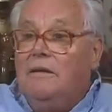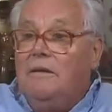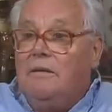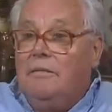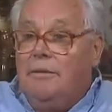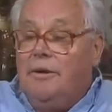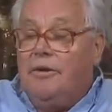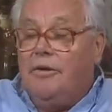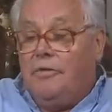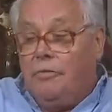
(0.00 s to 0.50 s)

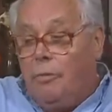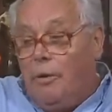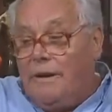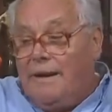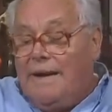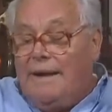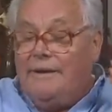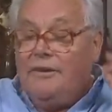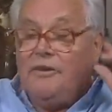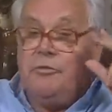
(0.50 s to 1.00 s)
because one
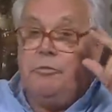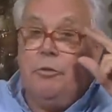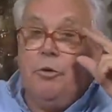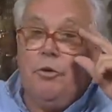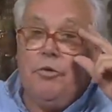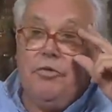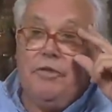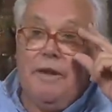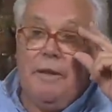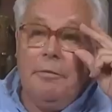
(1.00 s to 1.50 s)
had his
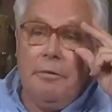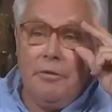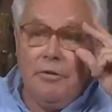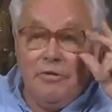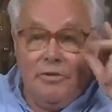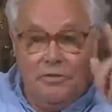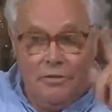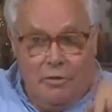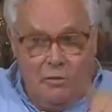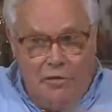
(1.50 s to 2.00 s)
birthday,
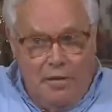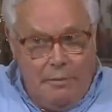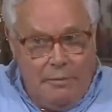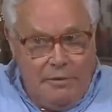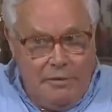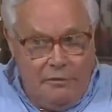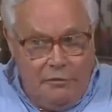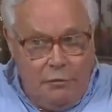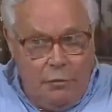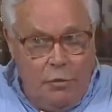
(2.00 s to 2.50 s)
because November the
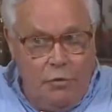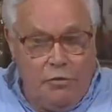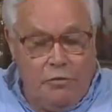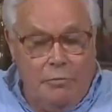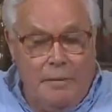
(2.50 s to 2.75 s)
4th,